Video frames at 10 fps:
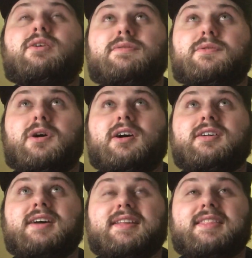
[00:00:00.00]

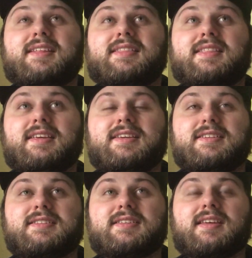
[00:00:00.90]
Overall, I think
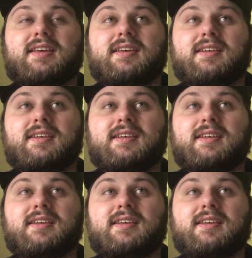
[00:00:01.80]
these